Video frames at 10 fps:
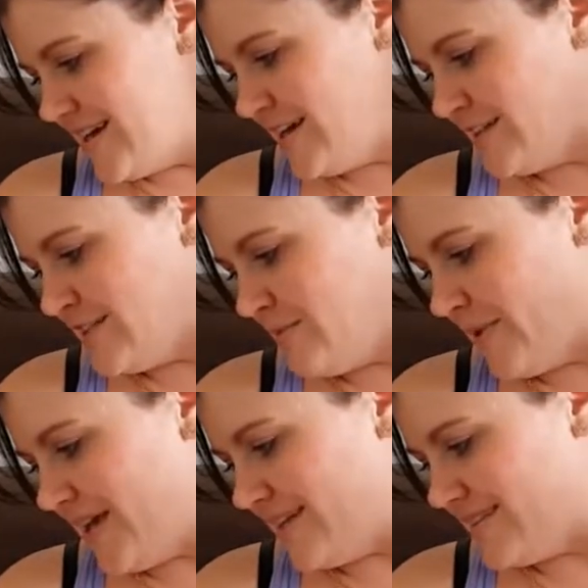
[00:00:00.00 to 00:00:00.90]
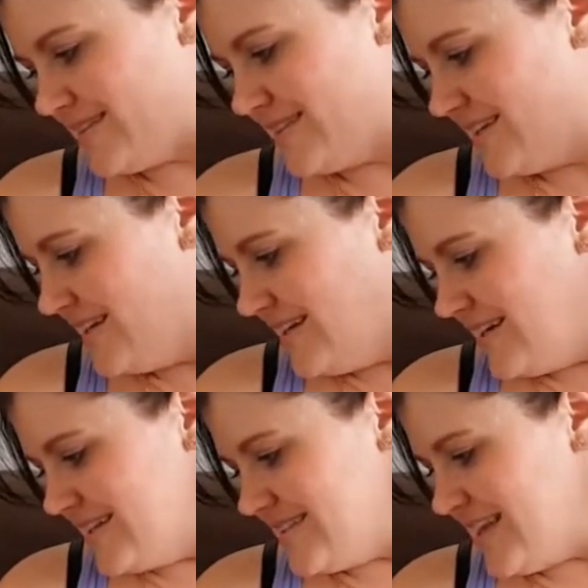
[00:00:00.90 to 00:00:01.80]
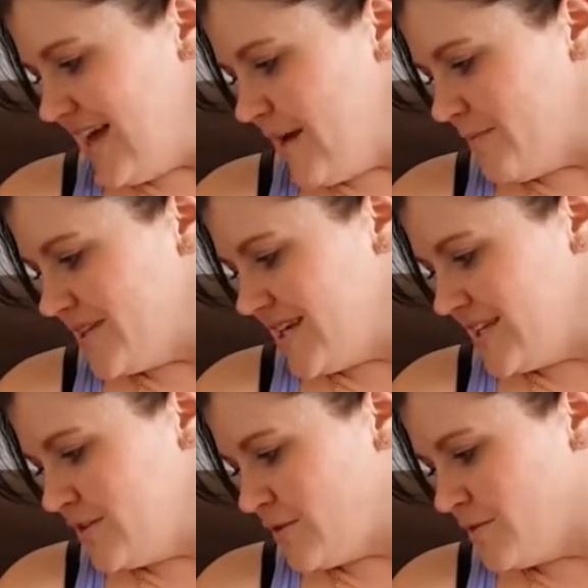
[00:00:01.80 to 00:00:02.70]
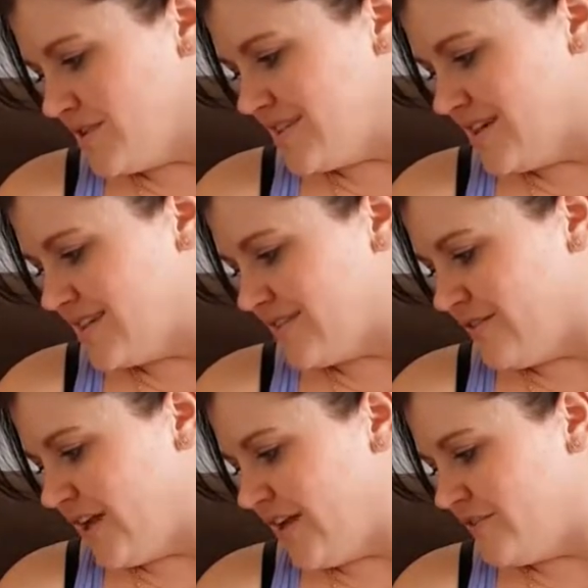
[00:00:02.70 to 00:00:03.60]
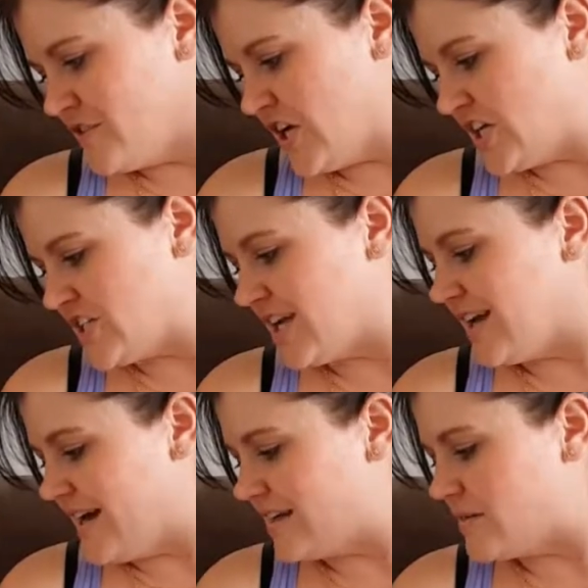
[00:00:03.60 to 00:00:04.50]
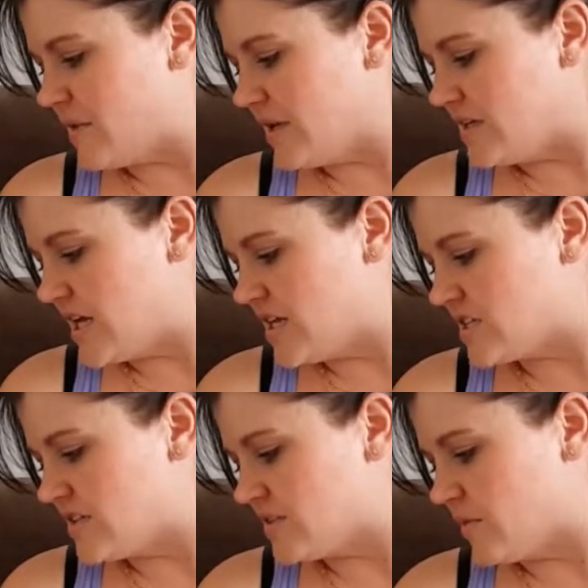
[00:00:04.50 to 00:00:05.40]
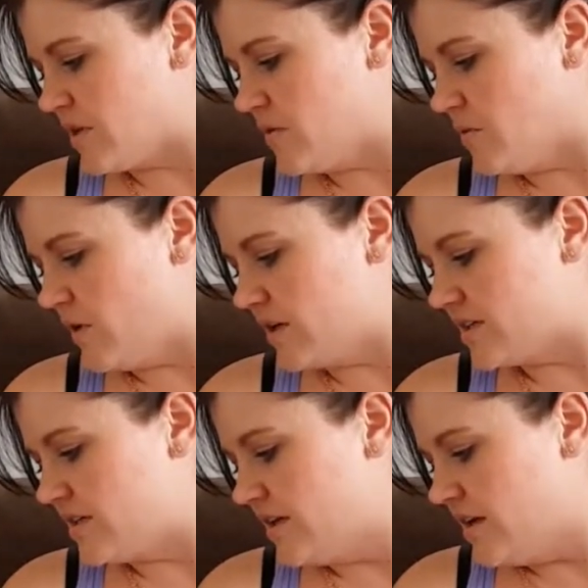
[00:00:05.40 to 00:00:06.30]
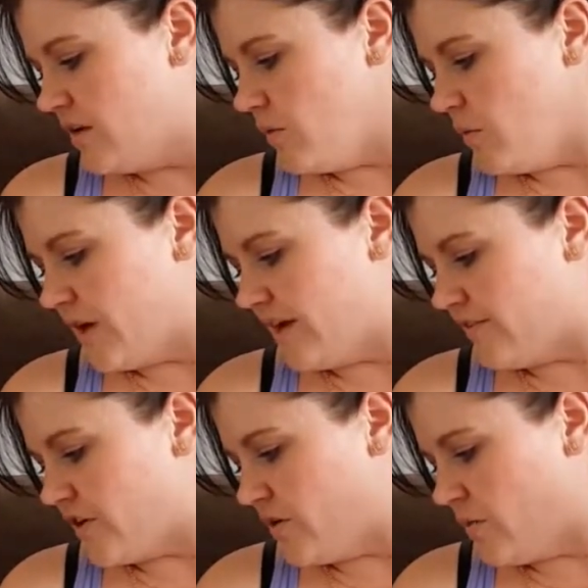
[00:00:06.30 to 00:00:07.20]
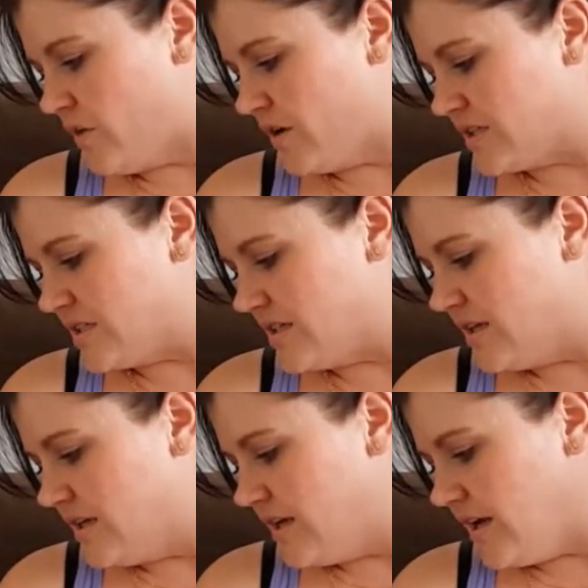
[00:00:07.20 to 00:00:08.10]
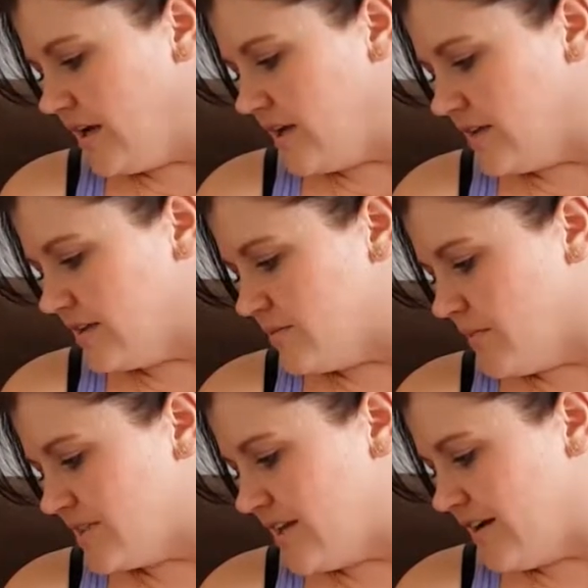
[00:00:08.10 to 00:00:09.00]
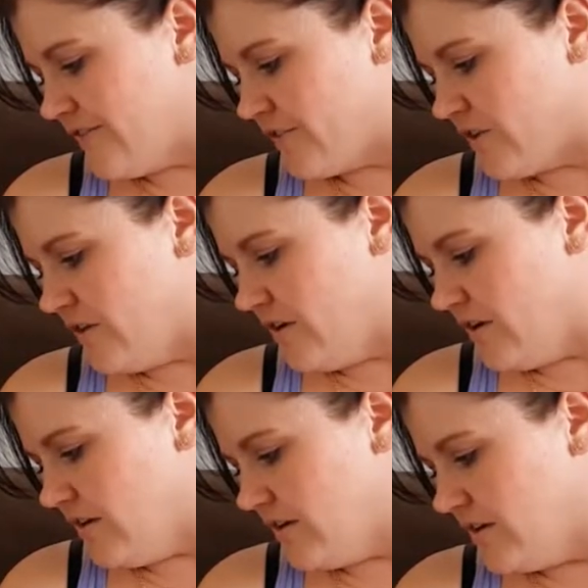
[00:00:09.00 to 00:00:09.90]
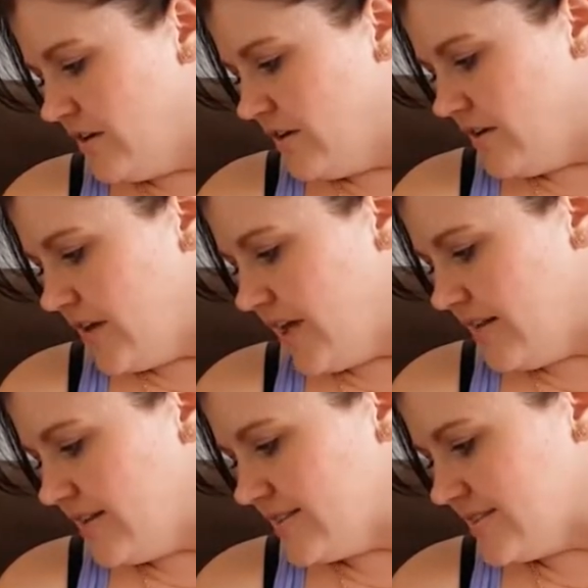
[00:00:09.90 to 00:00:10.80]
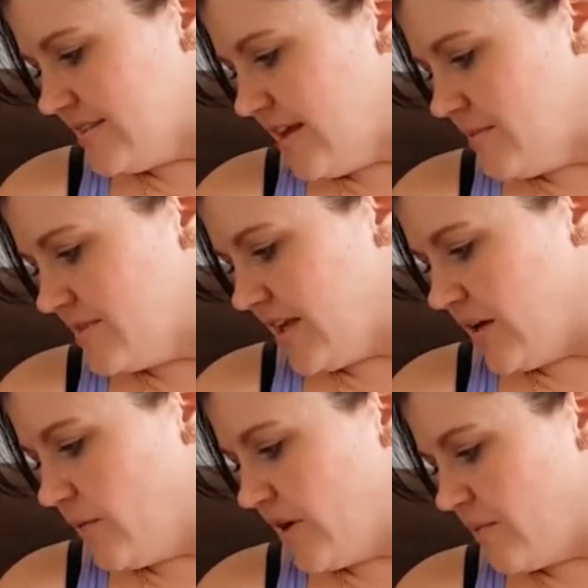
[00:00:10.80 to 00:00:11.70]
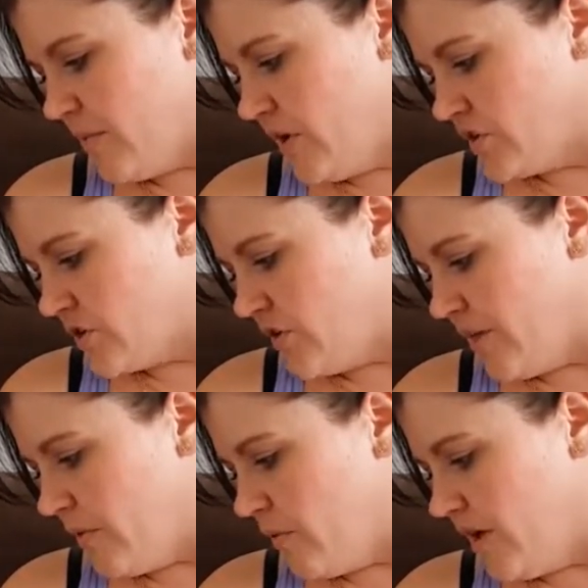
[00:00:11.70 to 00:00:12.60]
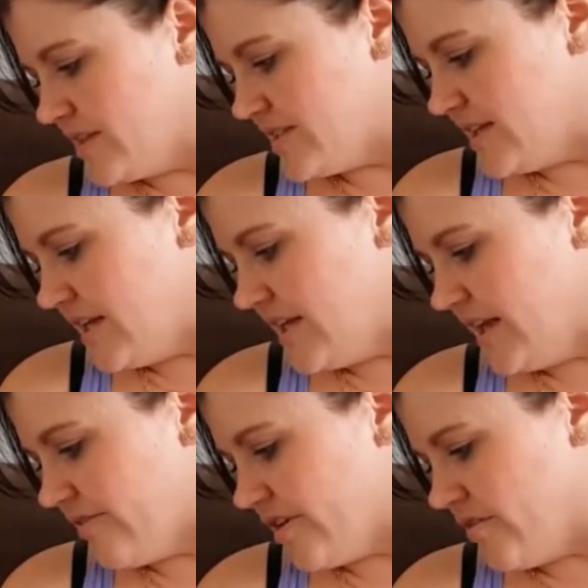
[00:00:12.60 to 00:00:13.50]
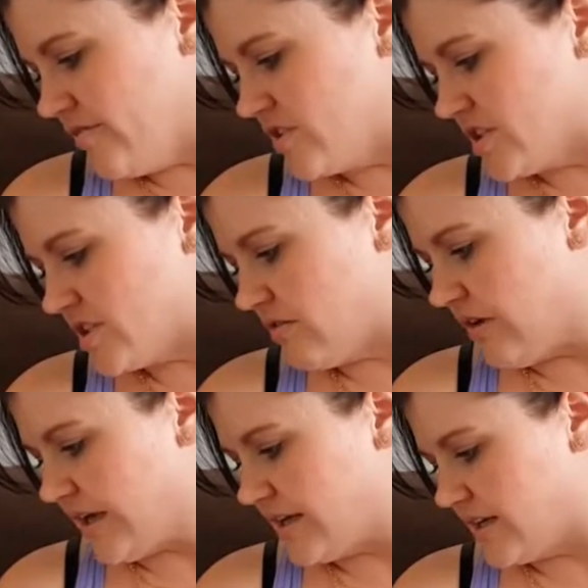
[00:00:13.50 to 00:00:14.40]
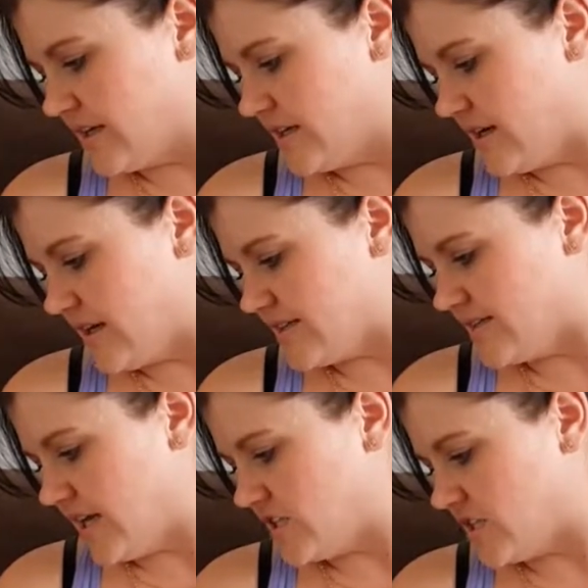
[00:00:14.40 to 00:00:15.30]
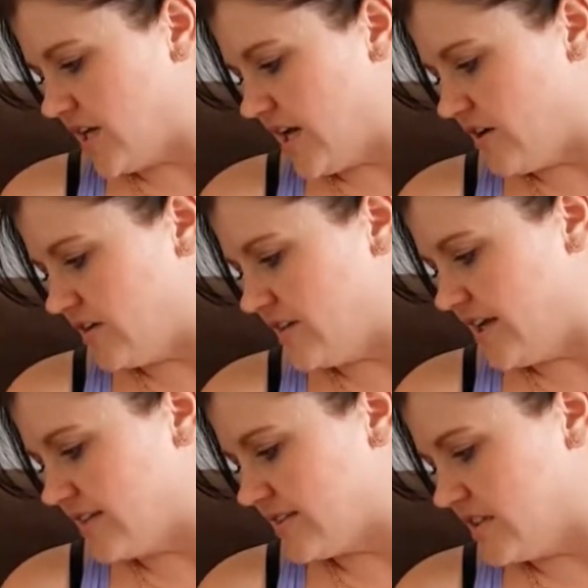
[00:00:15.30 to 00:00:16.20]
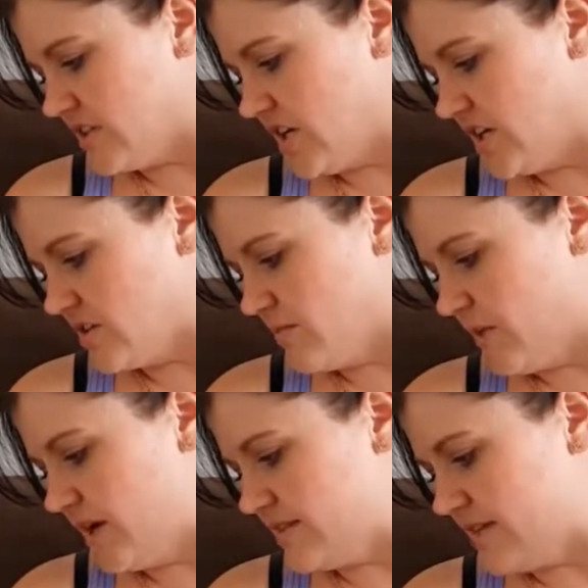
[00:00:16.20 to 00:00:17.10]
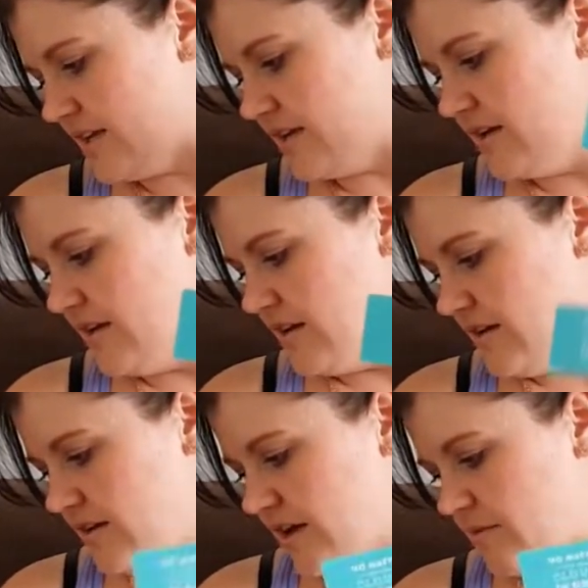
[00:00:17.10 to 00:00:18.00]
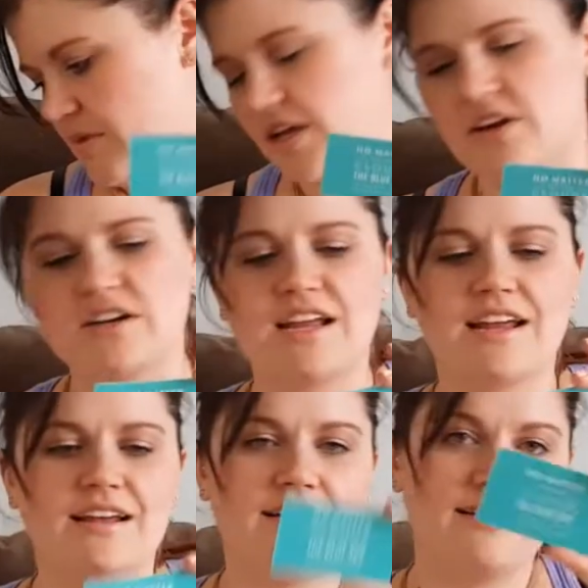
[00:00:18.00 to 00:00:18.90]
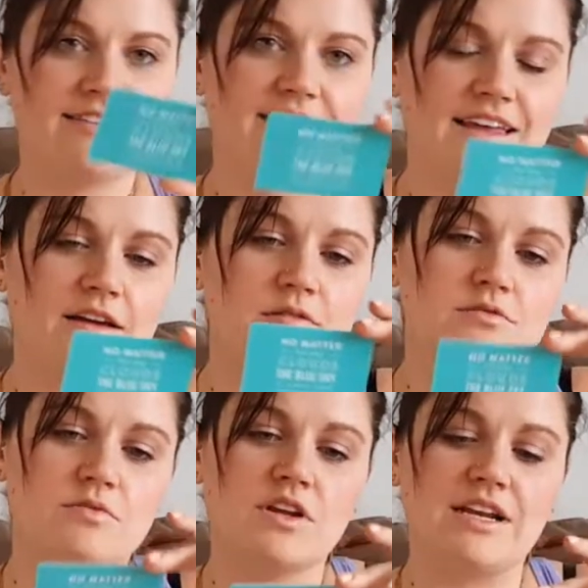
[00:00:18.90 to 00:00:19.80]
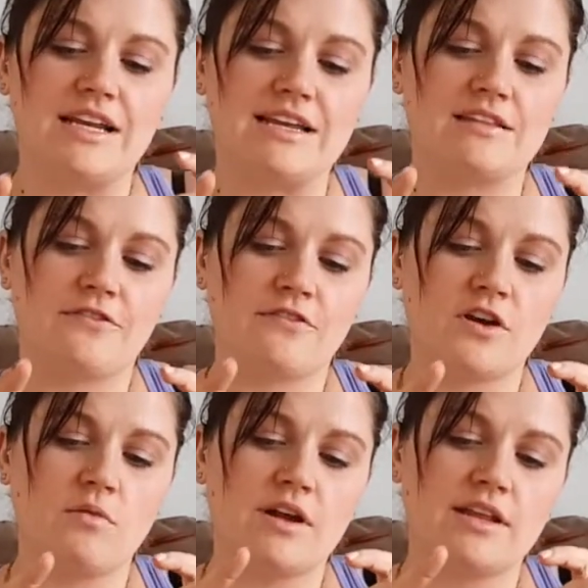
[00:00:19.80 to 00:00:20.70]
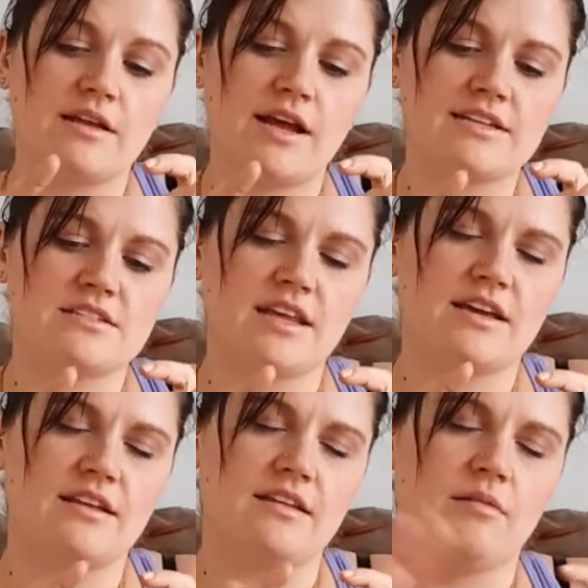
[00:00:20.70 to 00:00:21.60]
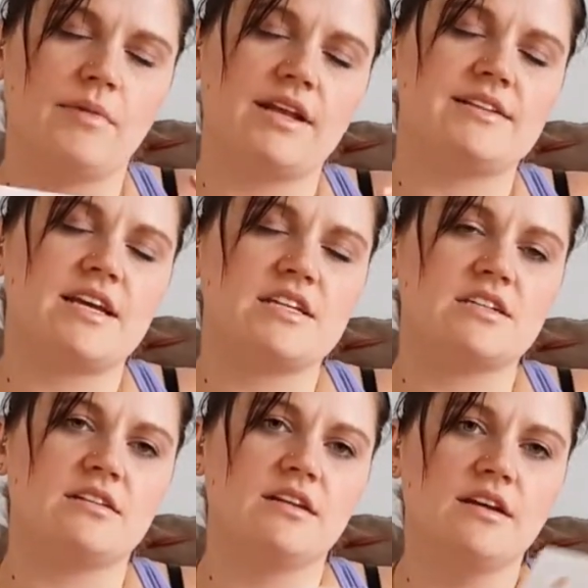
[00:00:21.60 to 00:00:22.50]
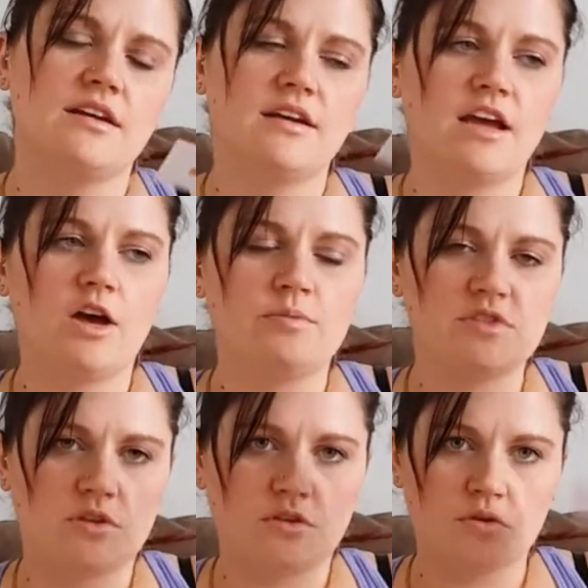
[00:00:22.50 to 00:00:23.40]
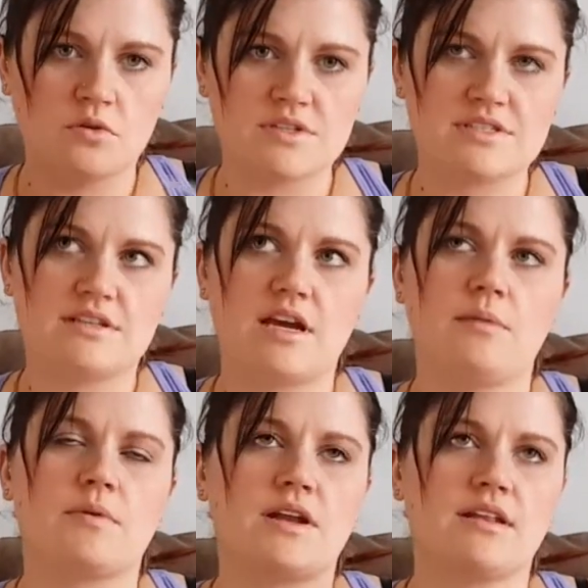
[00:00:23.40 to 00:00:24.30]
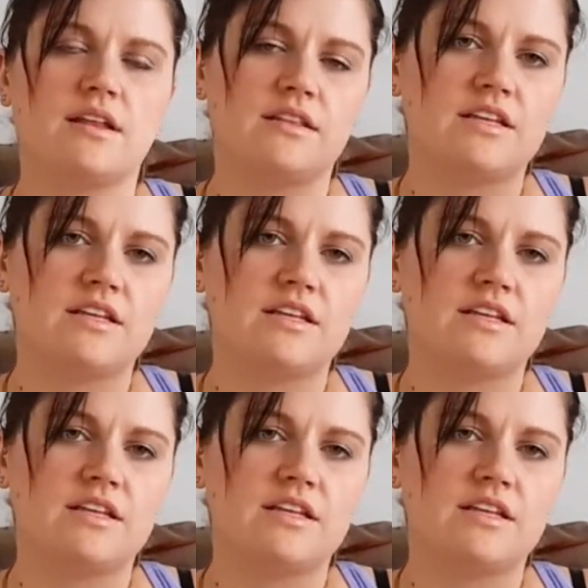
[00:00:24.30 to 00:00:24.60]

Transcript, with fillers: Headspace is the app that takes you through a series of life-changing guided meditations when you want, whenever you want, and must have for all A-list celebs like Gwyneth Paltrow, Emma Watson, and now you. Just quick uh, sesh at your desk can change your mindset and make your day. It was really neat. The free one that has like a little meditation, helps you through a step, kind of like